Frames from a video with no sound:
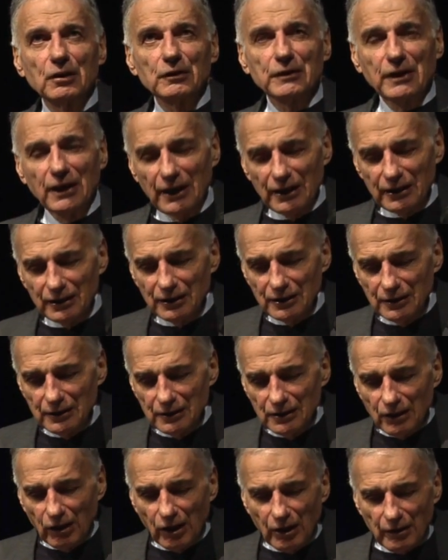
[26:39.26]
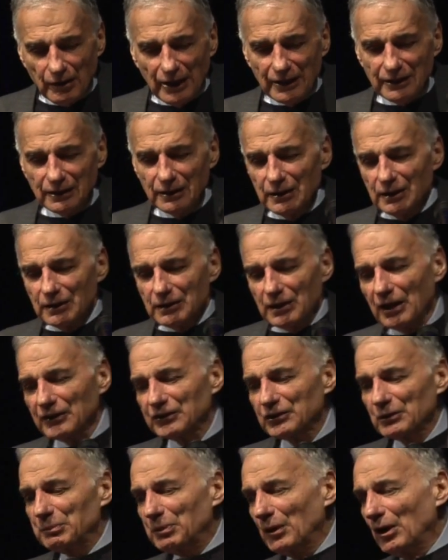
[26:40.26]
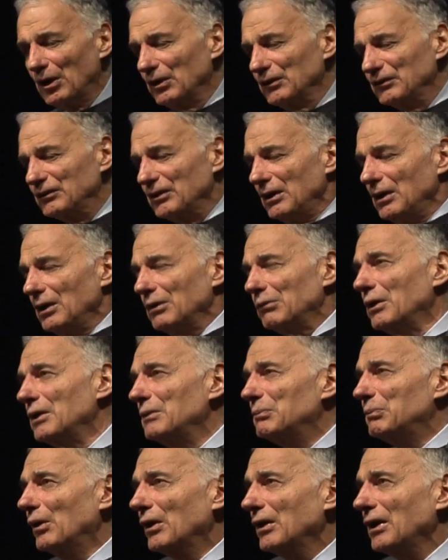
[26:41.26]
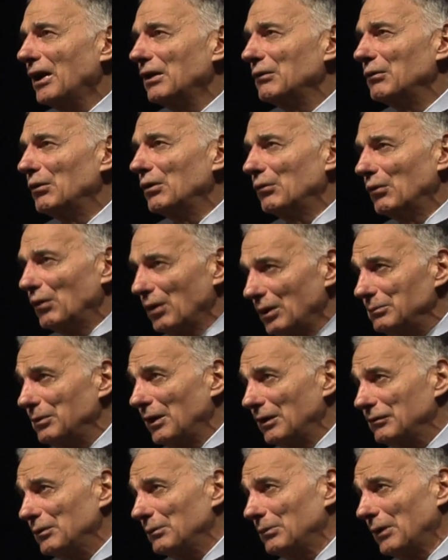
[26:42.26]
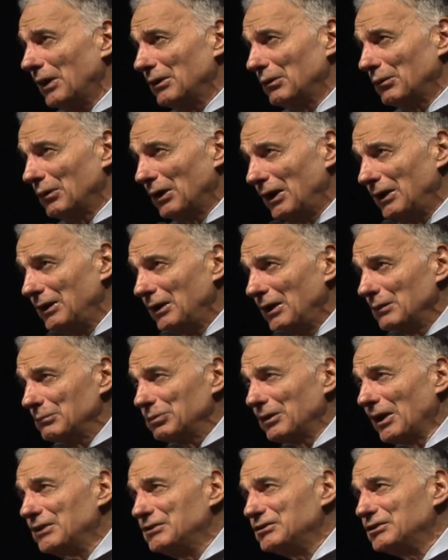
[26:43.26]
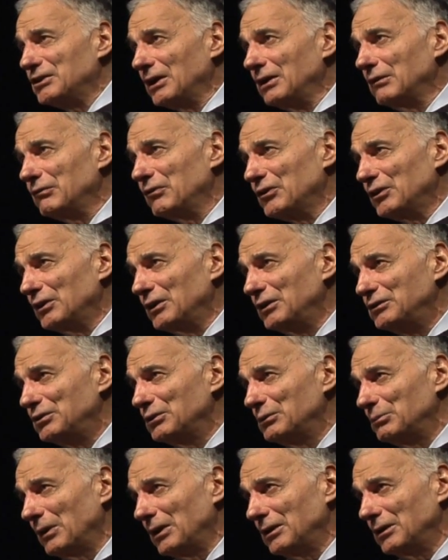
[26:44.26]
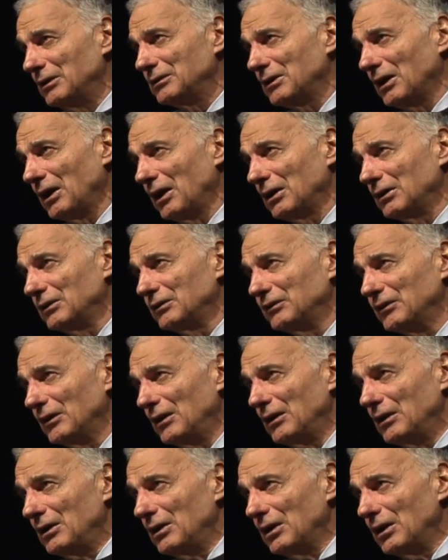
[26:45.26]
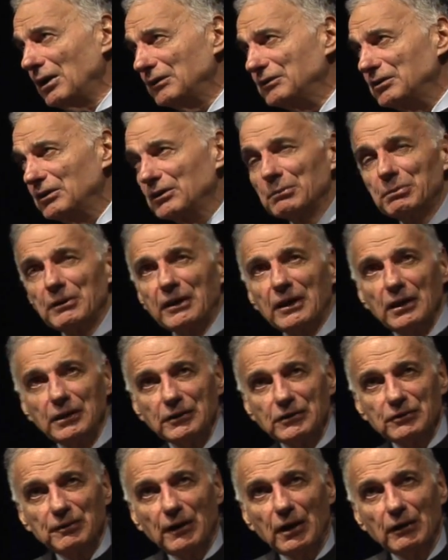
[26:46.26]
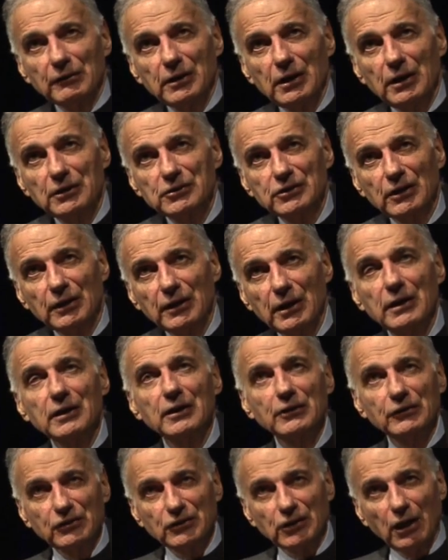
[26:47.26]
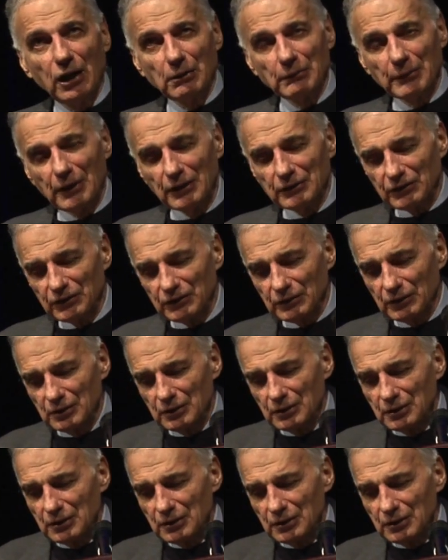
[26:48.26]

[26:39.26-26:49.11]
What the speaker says: Okay? All right? Now, suppose we put on, Warren Buffett, by the way, pledged to give $32 billion to the Gates Foundation in installments.